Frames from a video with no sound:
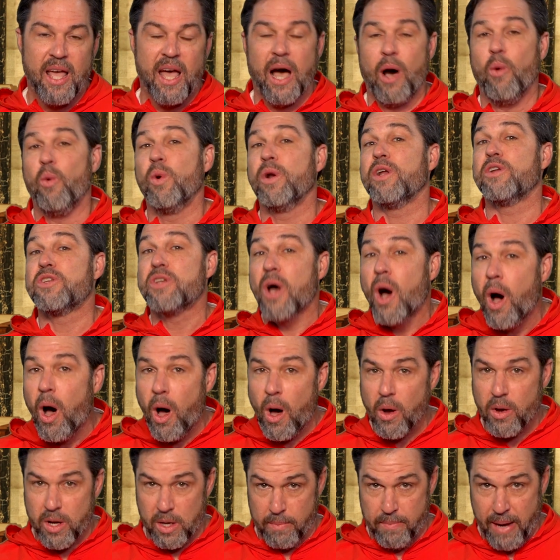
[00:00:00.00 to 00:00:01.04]
I want to
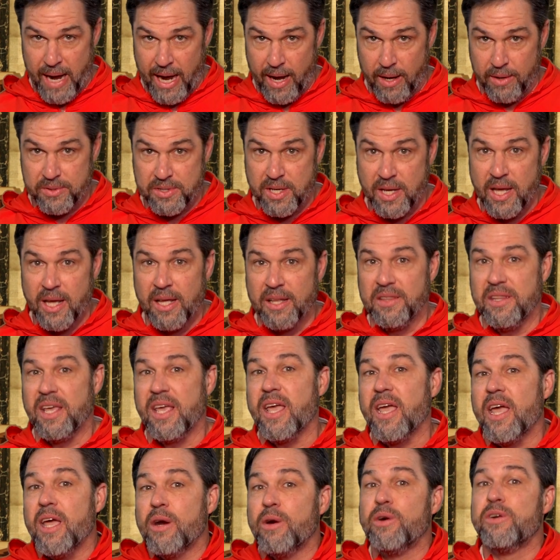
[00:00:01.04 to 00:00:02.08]
talk about
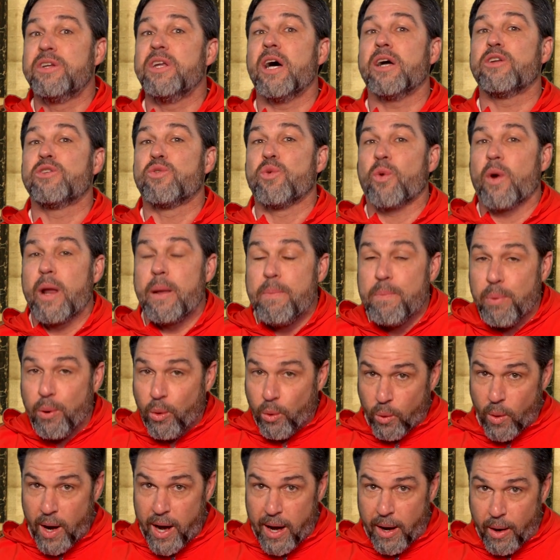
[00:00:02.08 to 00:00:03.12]
the introductory
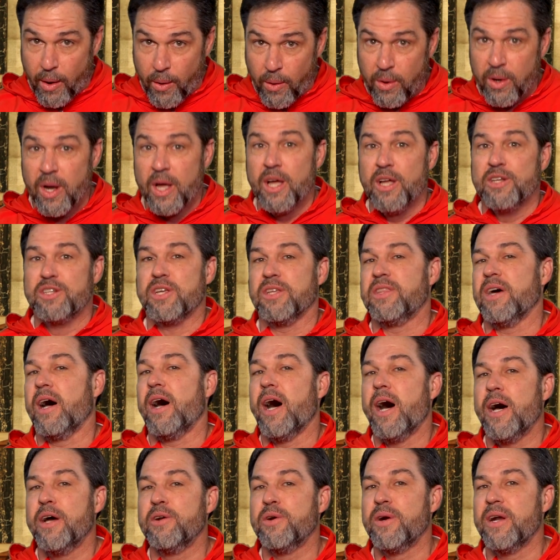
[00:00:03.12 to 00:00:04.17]
prayer to the
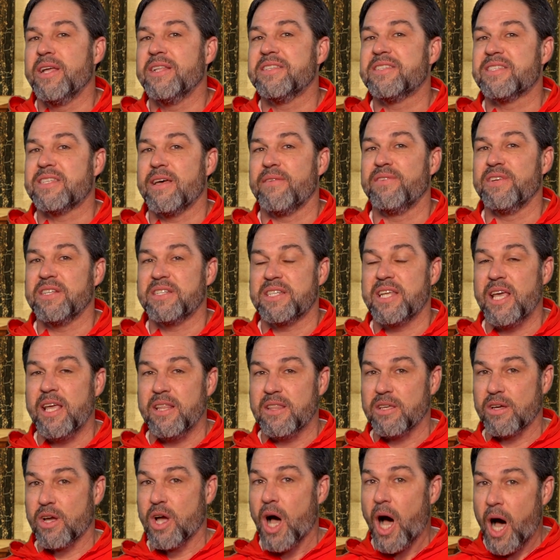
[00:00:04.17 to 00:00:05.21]

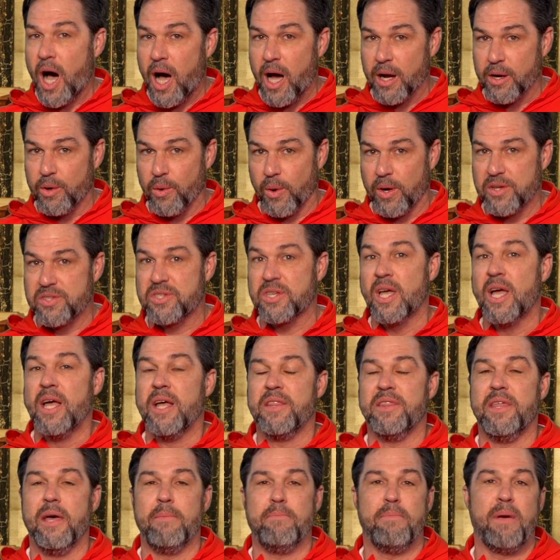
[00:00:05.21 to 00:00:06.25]
117th Congress
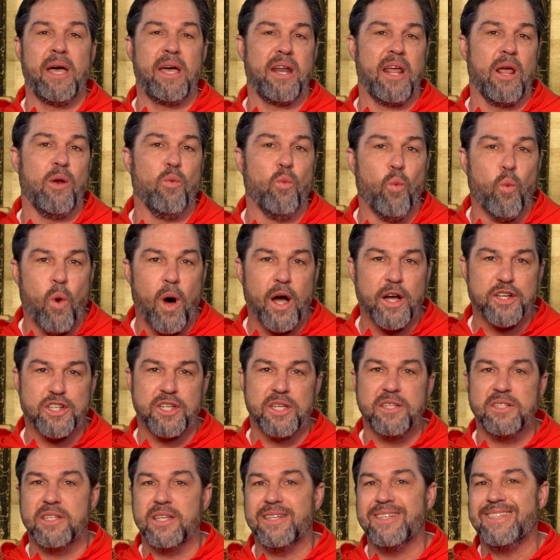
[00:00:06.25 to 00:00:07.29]
that met in
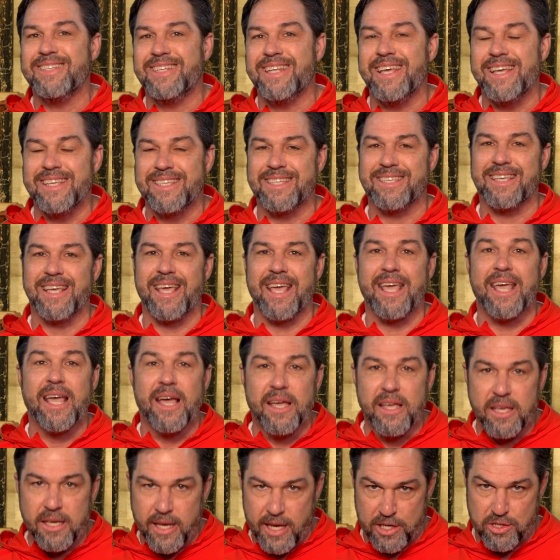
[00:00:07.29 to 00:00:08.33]
Washington, D.C.
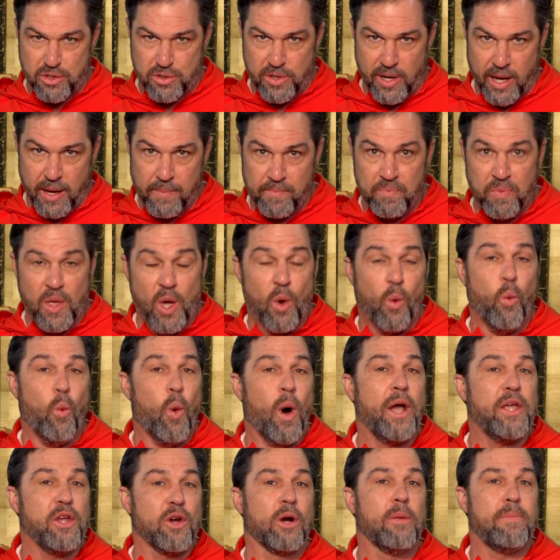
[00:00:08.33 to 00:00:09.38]
yesterday.
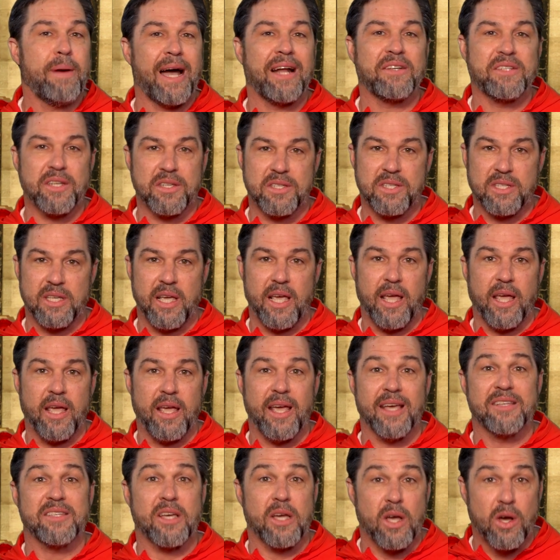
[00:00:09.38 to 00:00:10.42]
What you're about to see
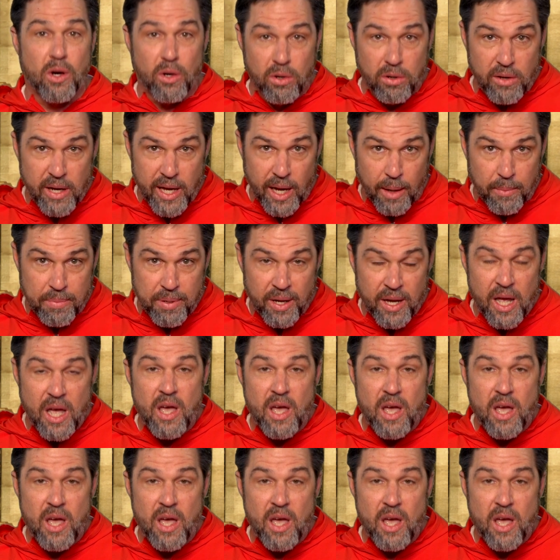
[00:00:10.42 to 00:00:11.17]
is a clip